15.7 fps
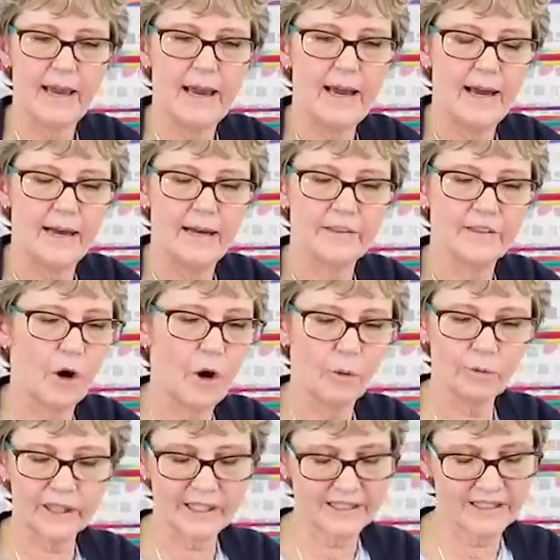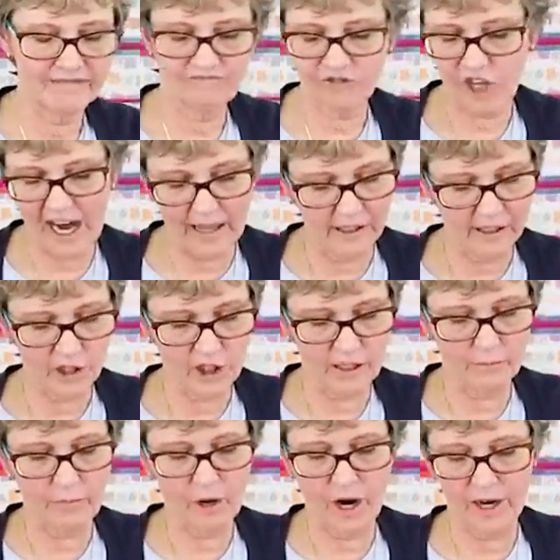Uh, the only
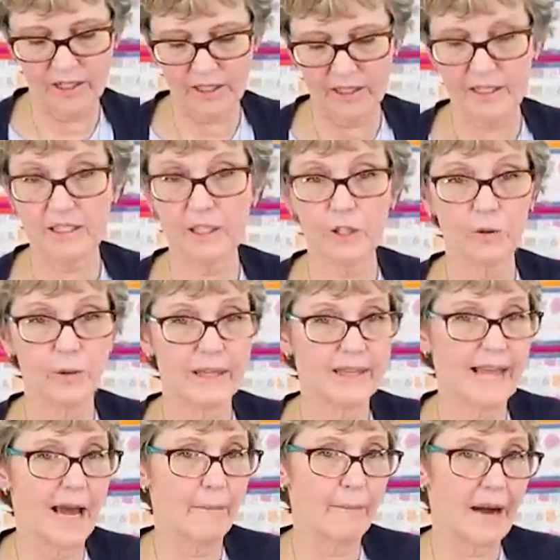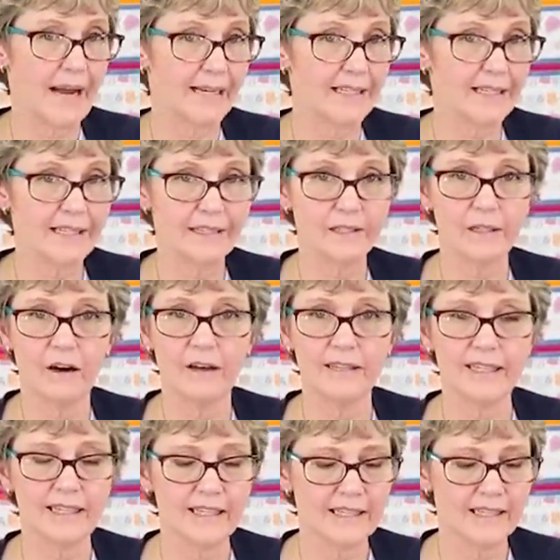challenging part is doing that binding
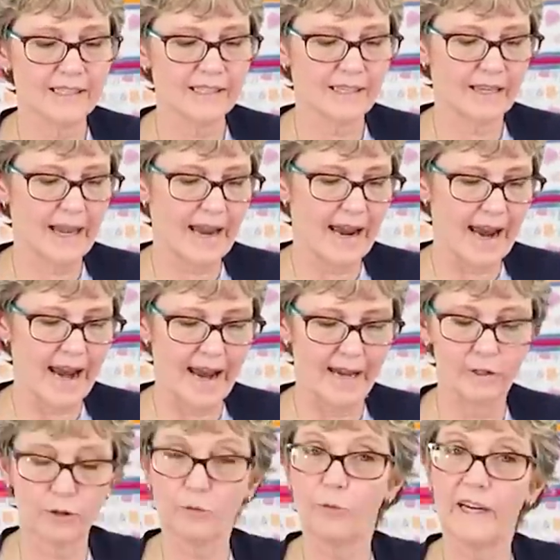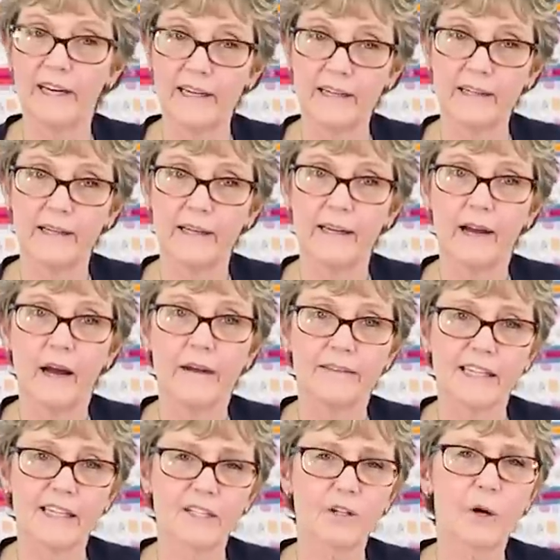on the end, and we...
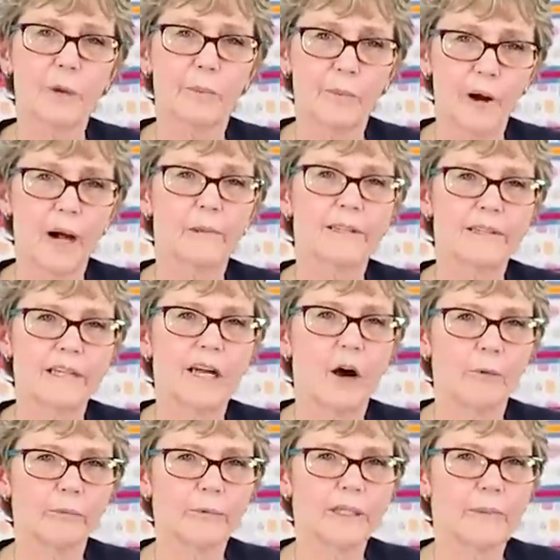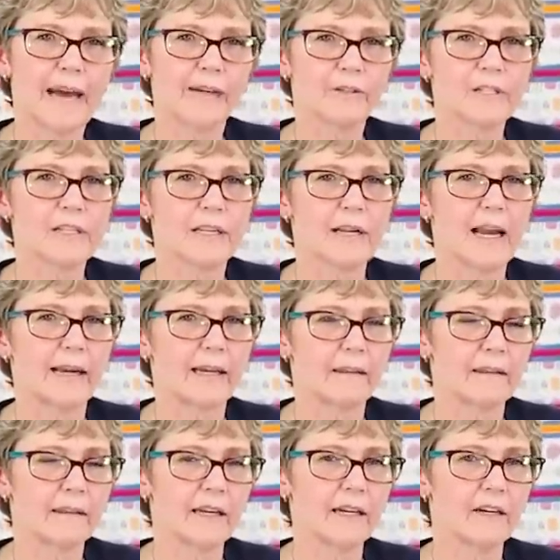These are probably the only patterns that I
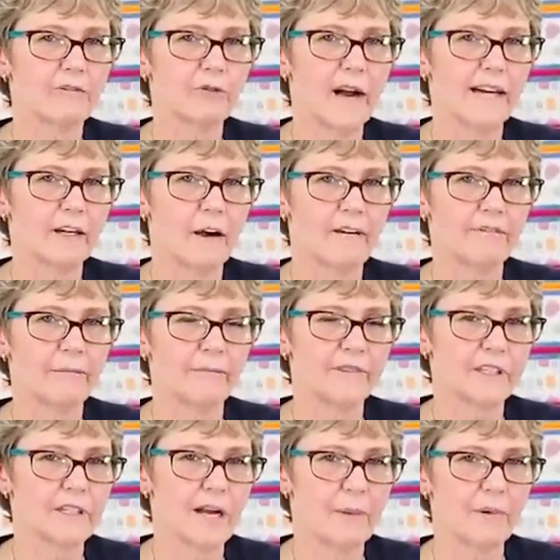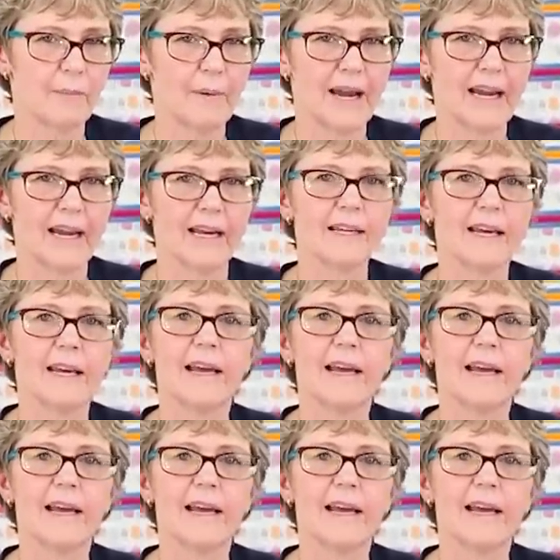can think of right off the top of my head